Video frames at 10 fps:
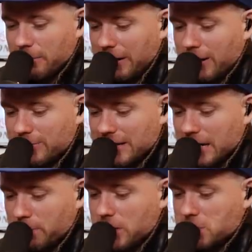Barry was
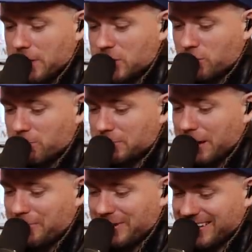getting a beach bench from Big
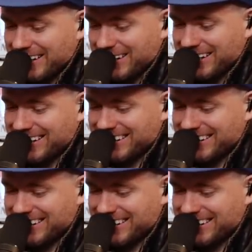Bob and,